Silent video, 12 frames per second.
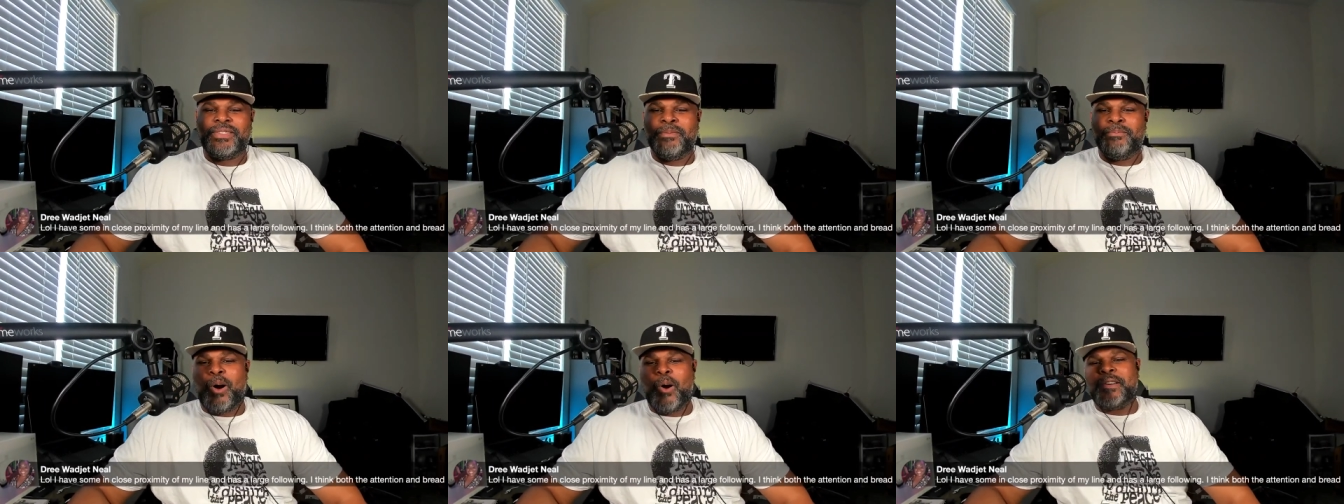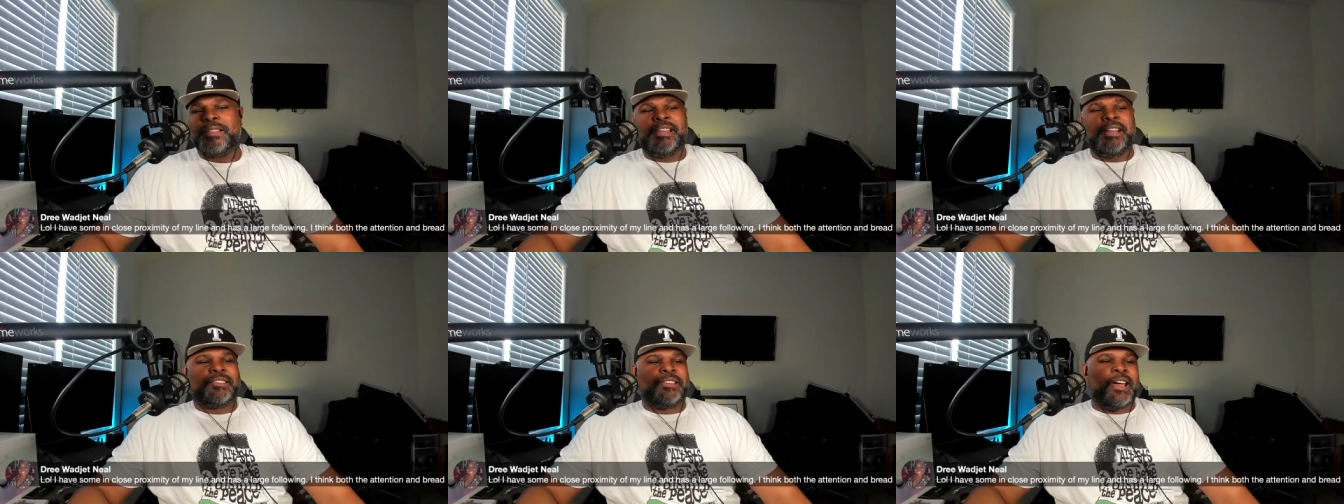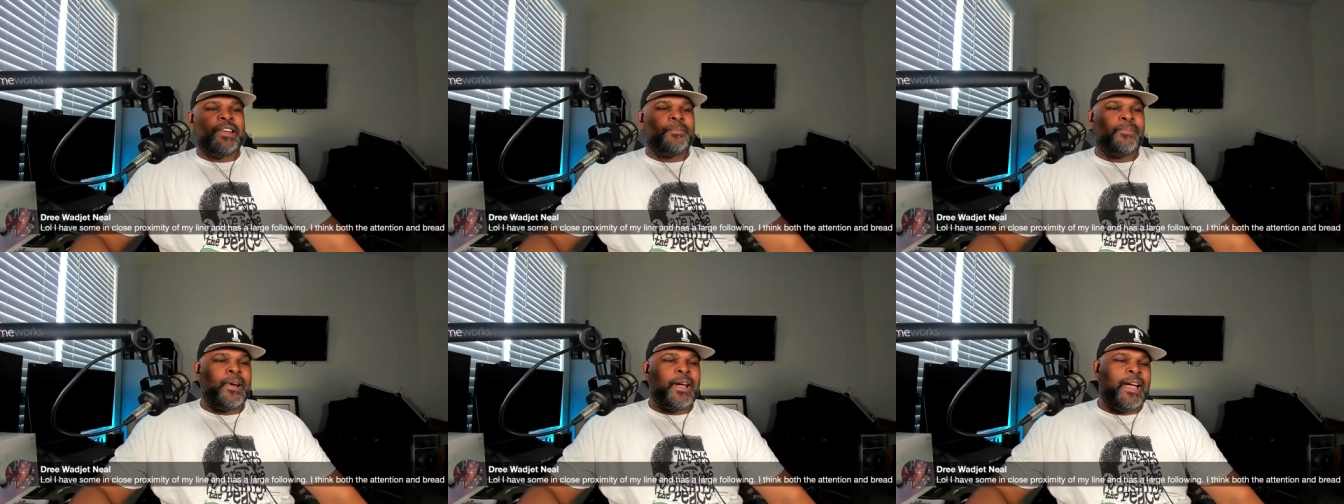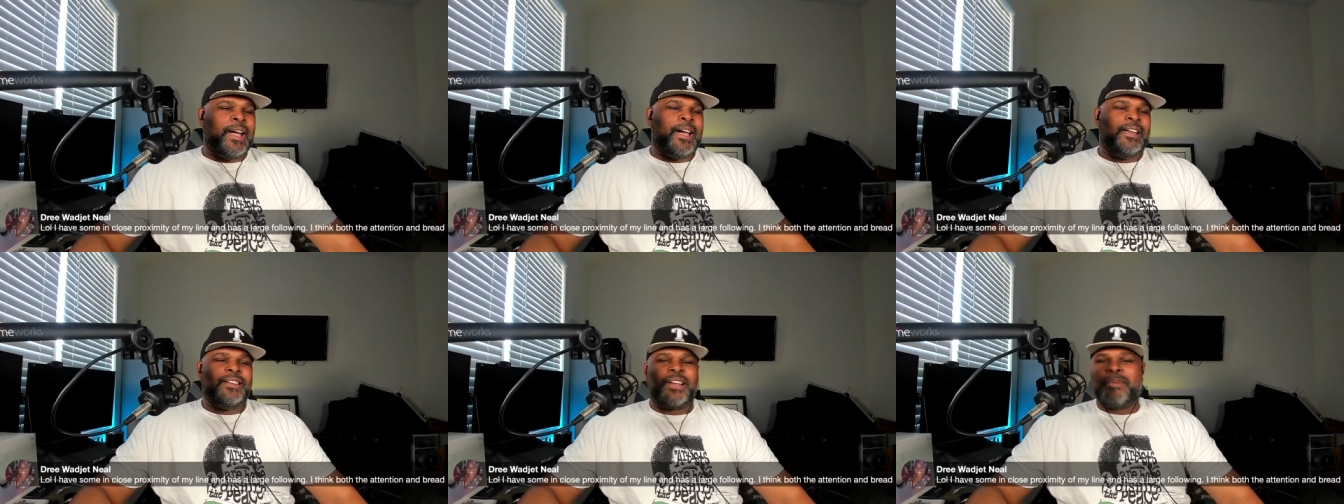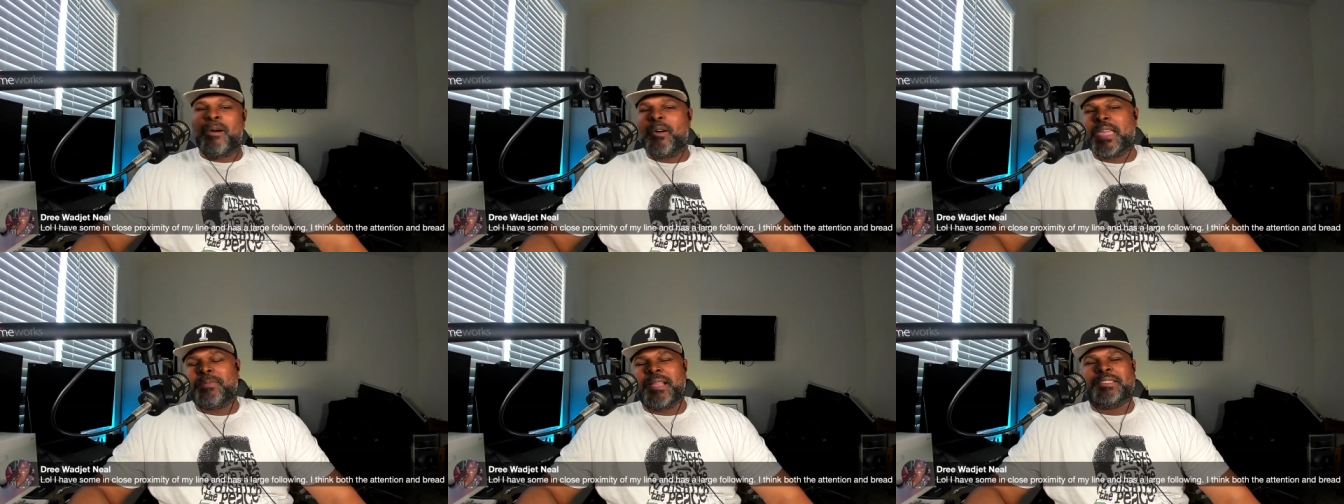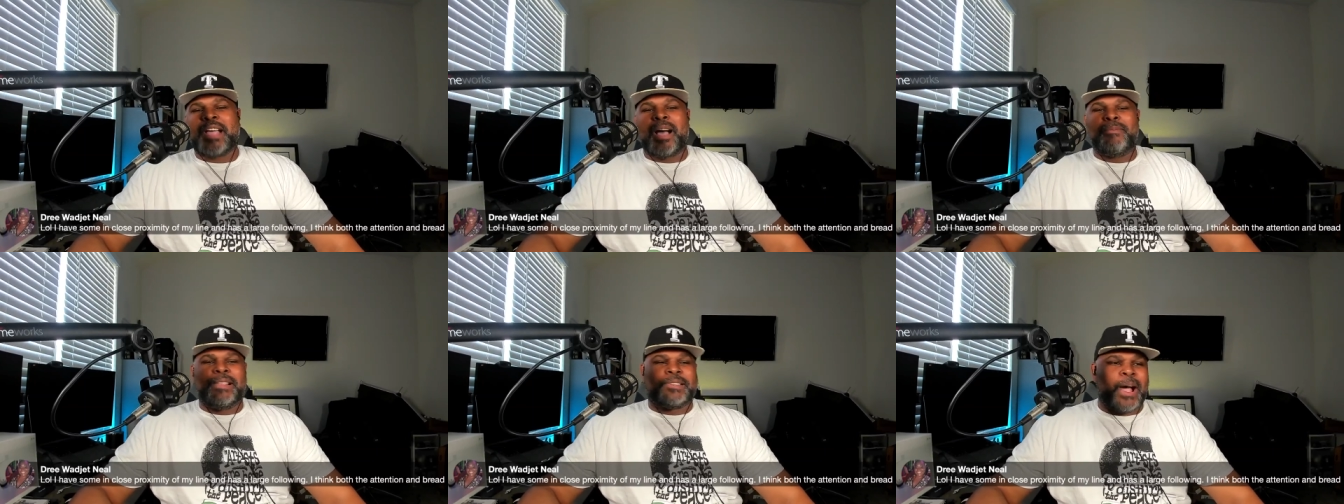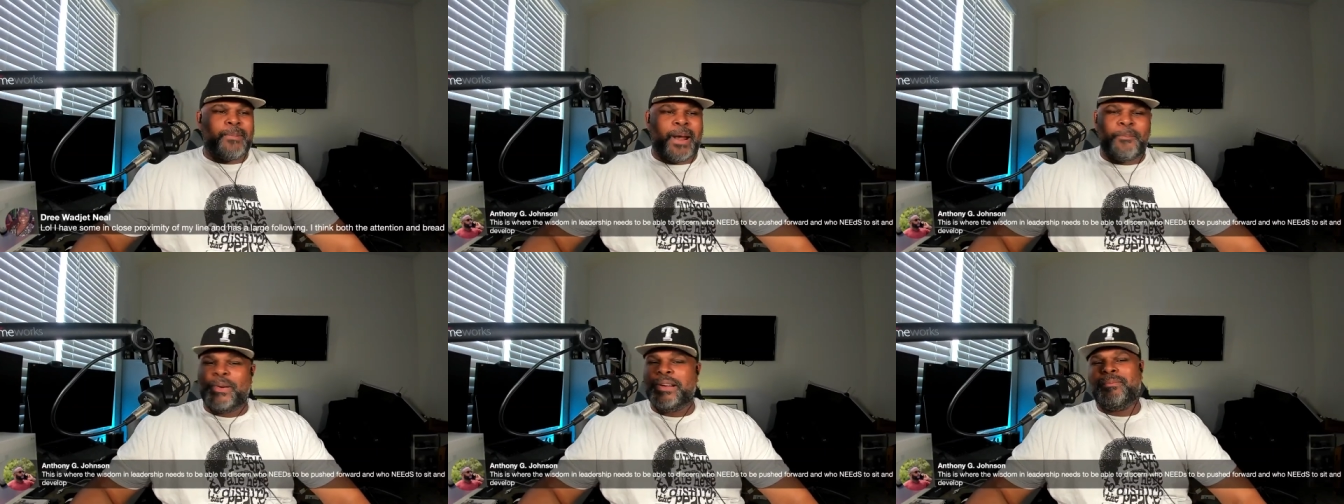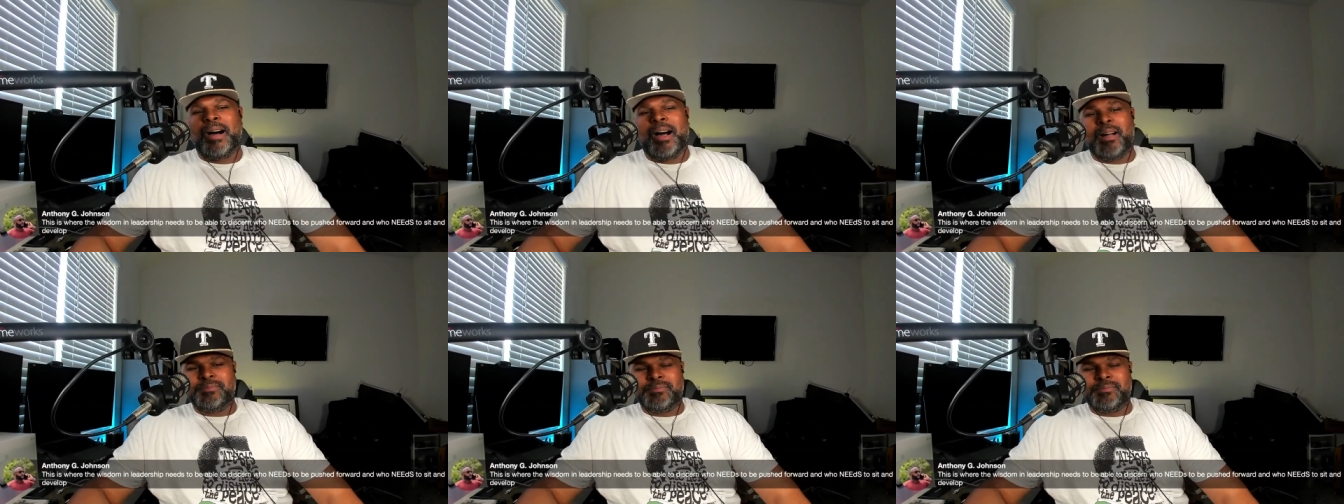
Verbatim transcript: Both attention and the bread. Come on, keep these comments coming. I'm putting them up.